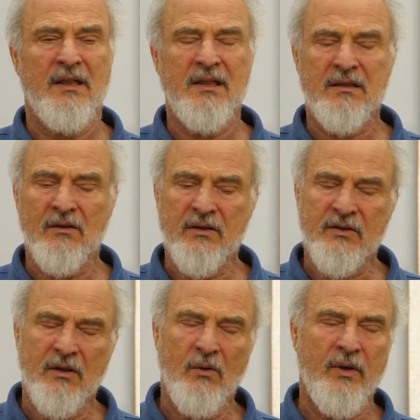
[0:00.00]
This
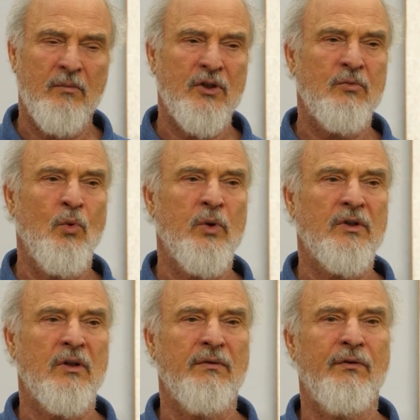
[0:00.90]
starts going much more
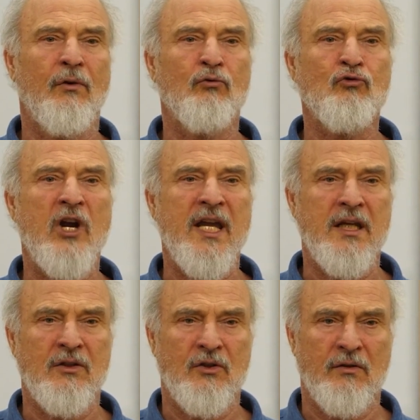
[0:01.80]
into the full
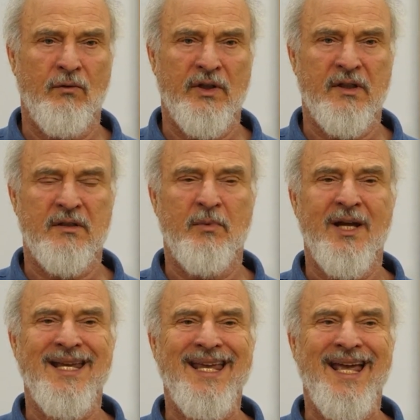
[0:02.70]
range of what the
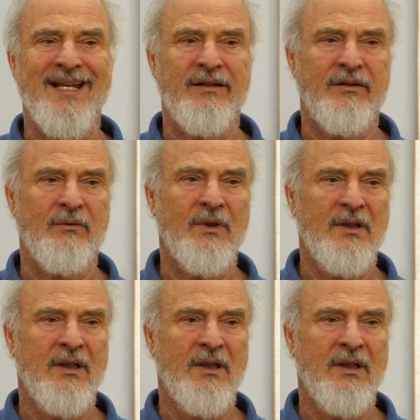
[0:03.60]
spine can do.